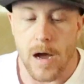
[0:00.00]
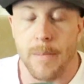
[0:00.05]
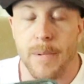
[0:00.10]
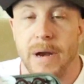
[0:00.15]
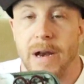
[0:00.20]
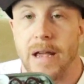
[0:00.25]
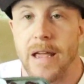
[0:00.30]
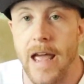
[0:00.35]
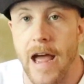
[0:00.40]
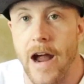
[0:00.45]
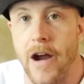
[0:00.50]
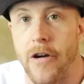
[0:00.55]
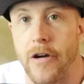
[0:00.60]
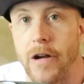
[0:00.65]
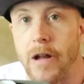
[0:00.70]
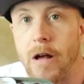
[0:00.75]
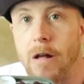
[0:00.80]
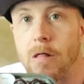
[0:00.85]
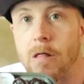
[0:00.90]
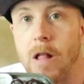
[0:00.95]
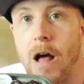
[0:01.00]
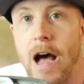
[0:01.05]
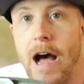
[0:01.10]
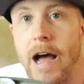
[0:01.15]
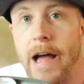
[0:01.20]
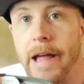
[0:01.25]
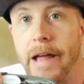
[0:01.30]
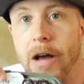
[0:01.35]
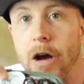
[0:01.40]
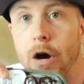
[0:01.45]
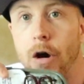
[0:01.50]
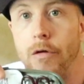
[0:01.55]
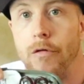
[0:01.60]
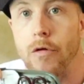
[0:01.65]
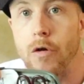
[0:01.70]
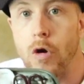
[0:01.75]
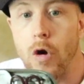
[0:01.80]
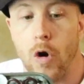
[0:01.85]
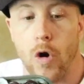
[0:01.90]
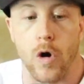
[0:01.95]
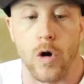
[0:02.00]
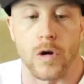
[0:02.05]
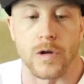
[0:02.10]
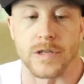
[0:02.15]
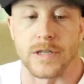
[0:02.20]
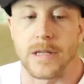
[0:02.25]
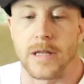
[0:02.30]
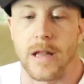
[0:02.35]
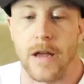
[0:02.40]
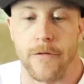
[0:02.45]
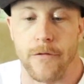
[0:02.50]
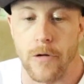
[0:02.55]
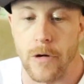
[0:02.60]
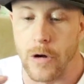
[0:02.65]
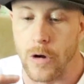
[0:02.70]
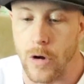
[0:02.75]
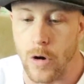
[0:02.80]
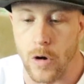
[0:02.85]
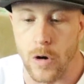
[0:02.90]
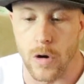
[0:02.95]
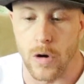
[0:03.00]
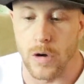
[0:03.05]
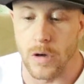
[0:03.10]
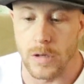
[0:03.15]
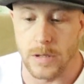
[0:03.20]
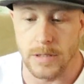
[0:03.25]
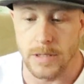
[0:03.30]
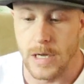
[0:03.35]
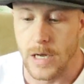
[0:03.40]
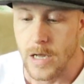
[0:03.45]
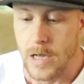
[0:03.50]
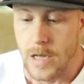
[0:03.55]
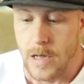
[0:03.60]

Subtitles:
I'm going to carry a lot of gauze, different gauze.